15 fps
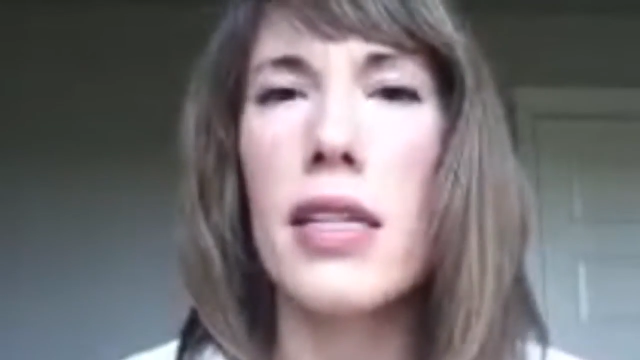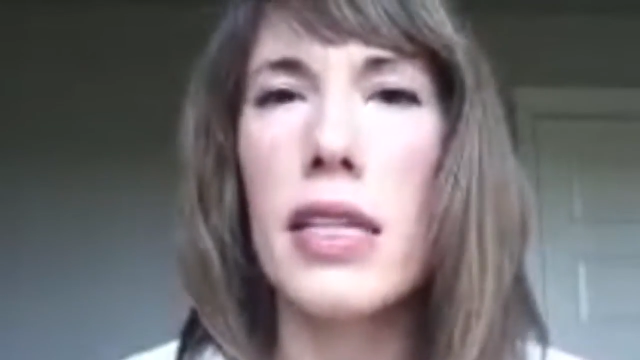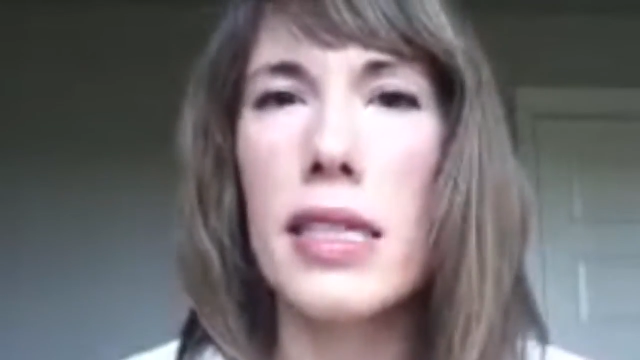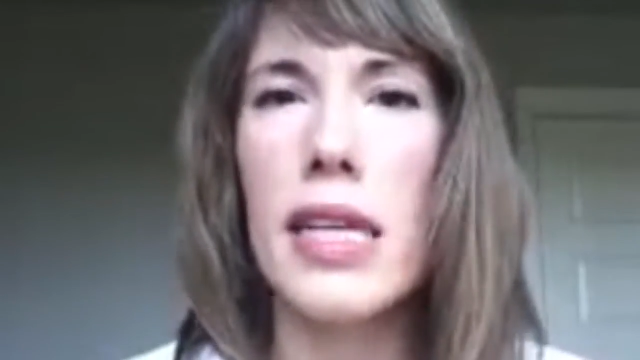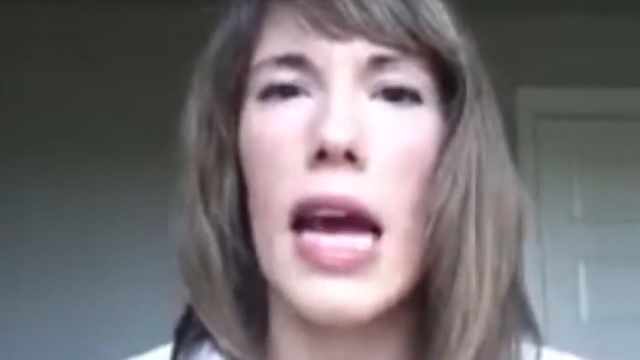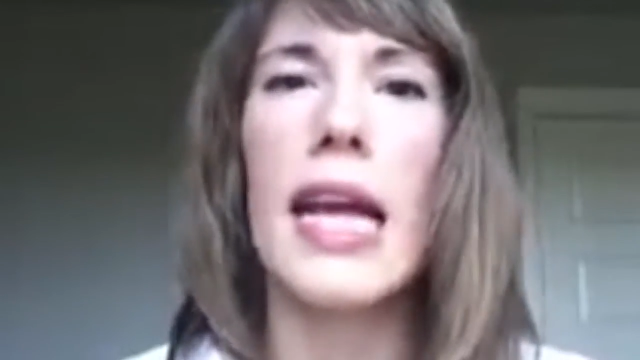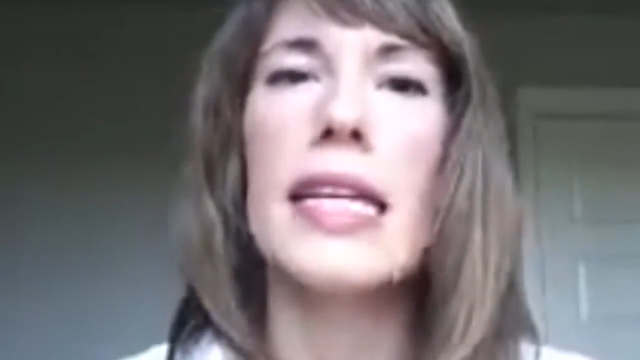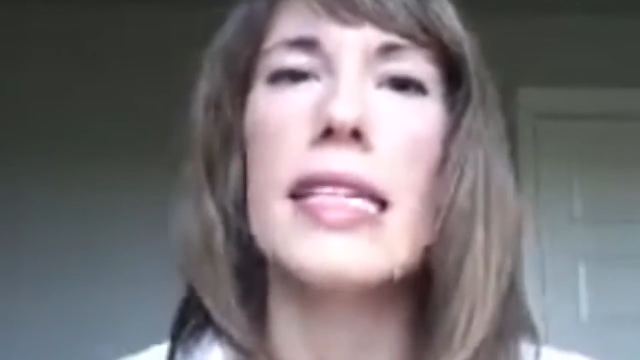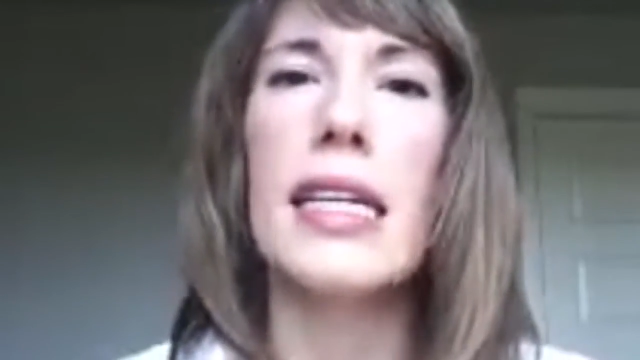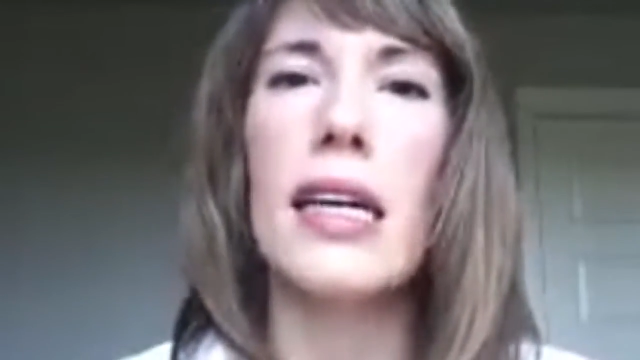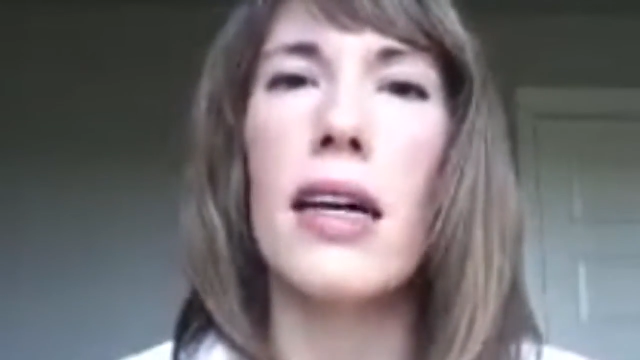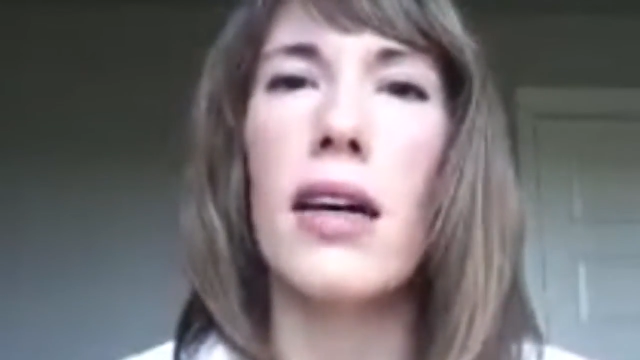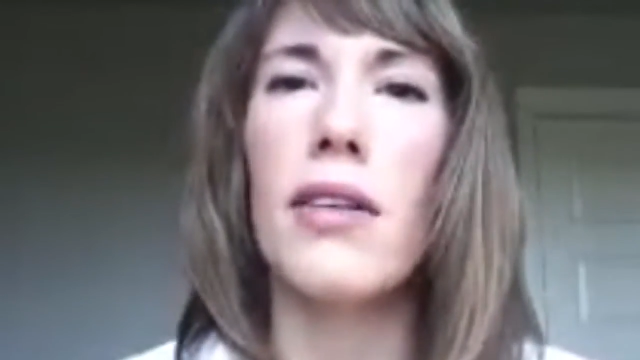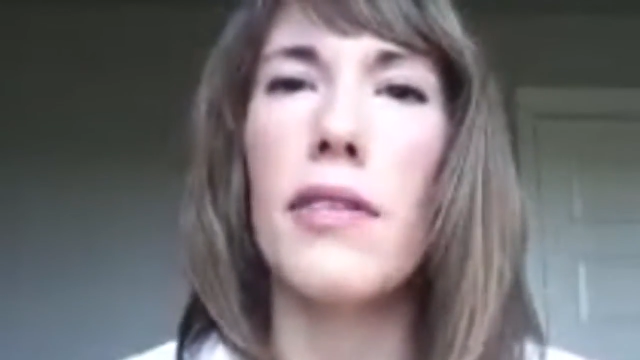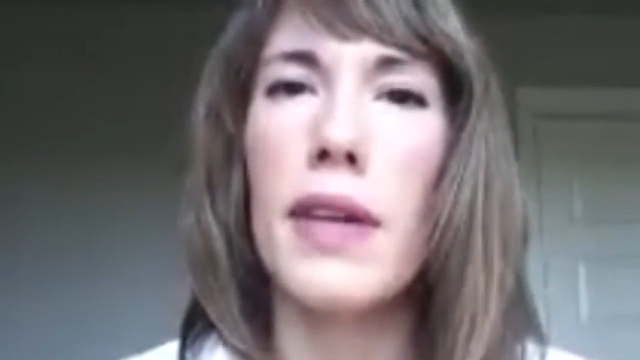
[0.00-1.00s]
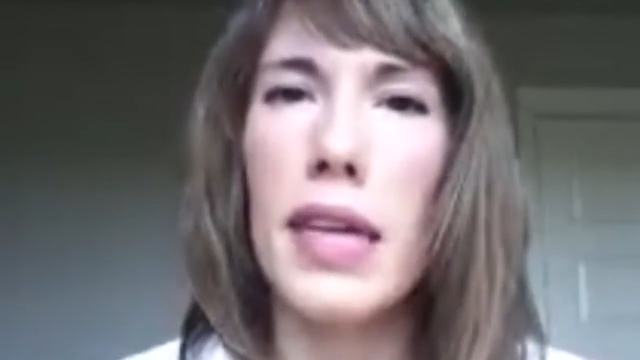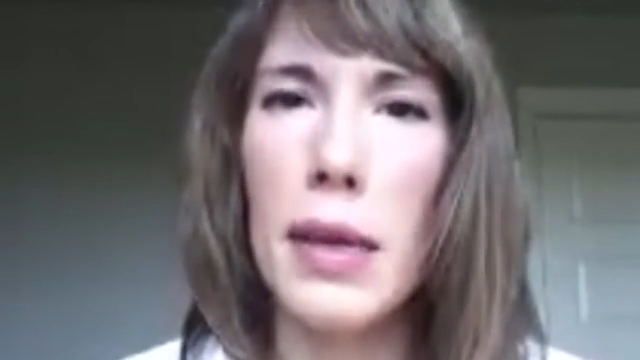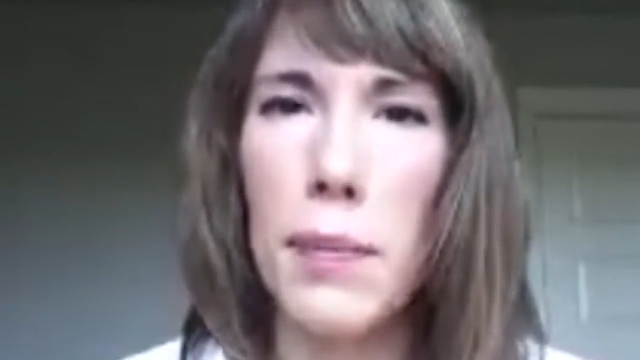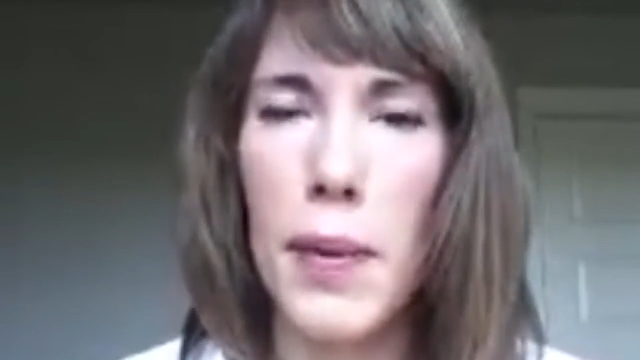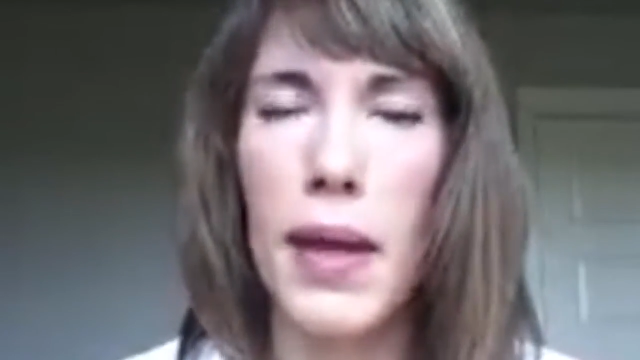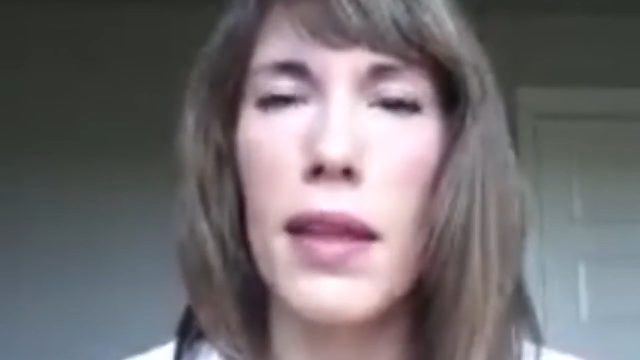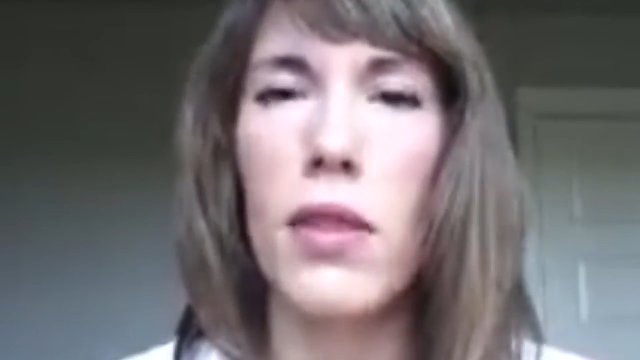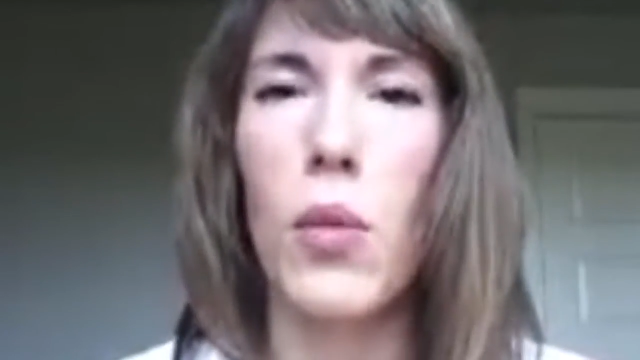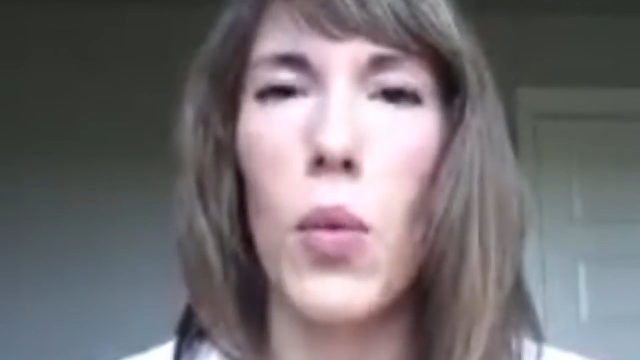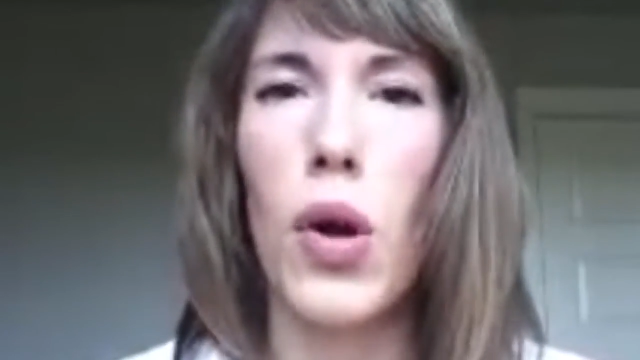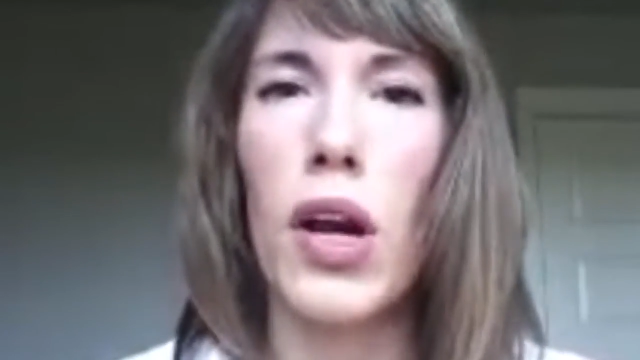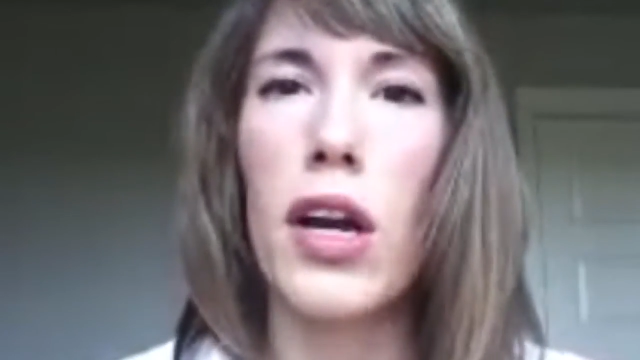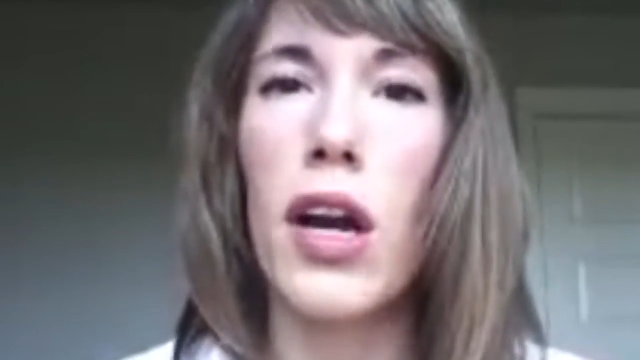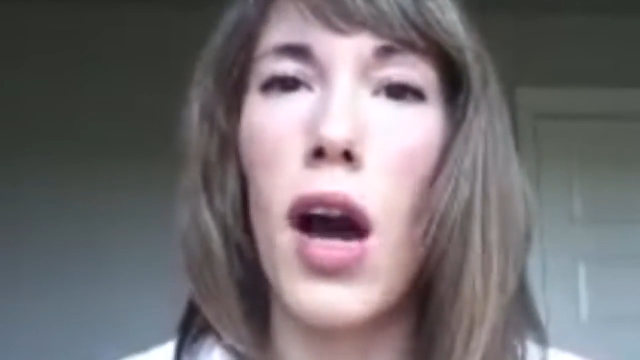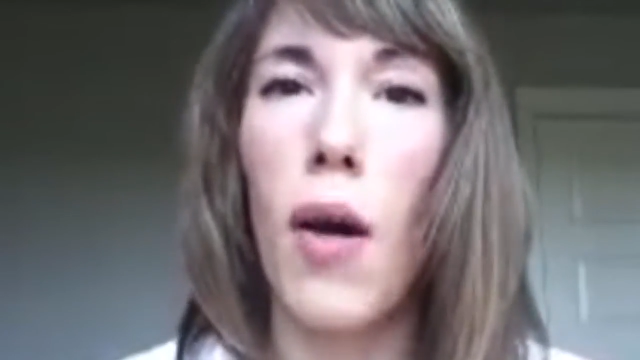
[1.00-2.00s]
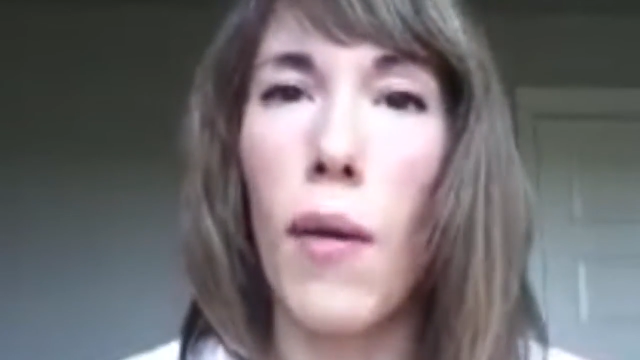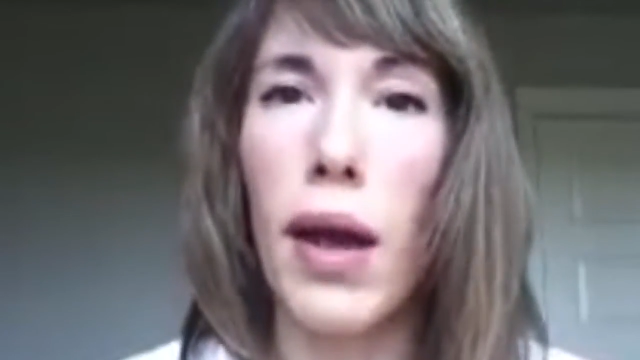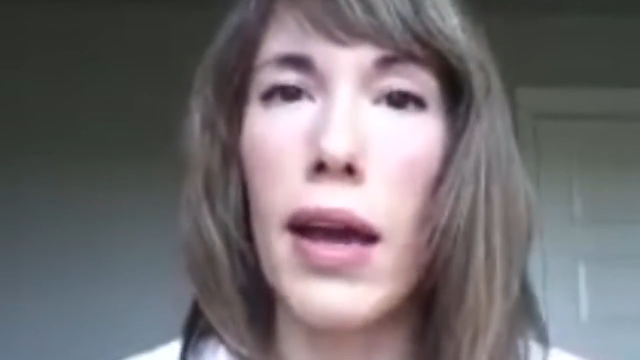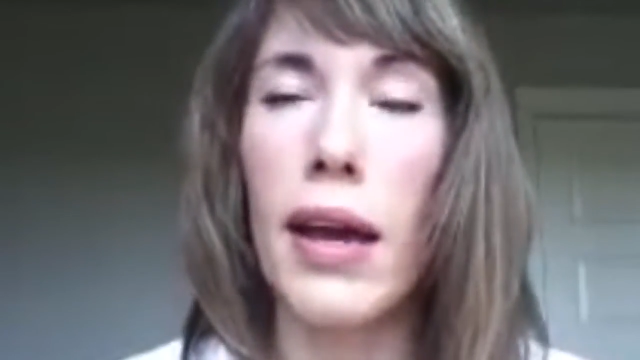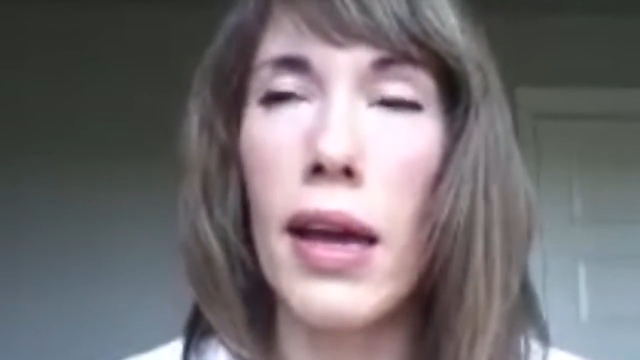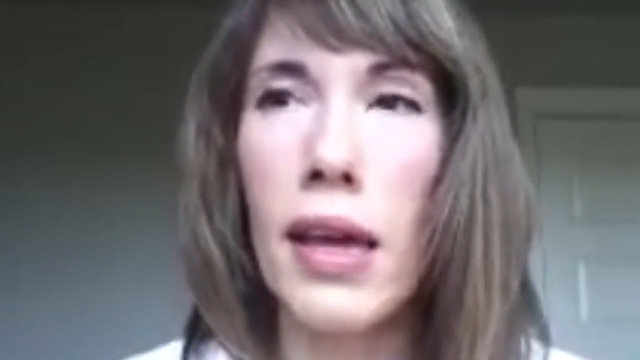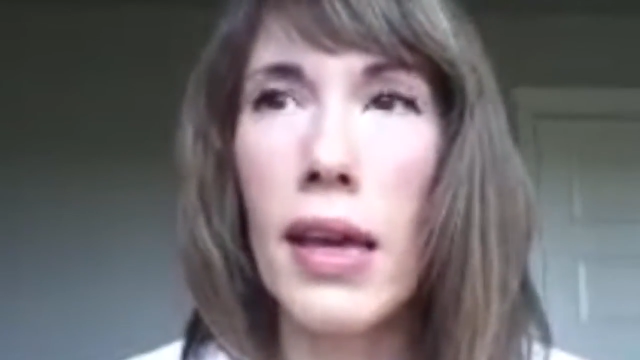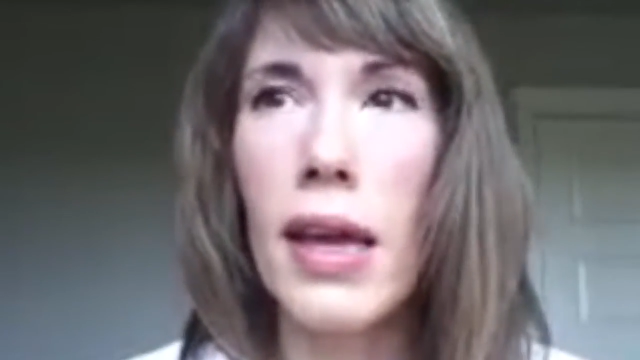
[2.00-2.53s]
this idea of keeping the work going,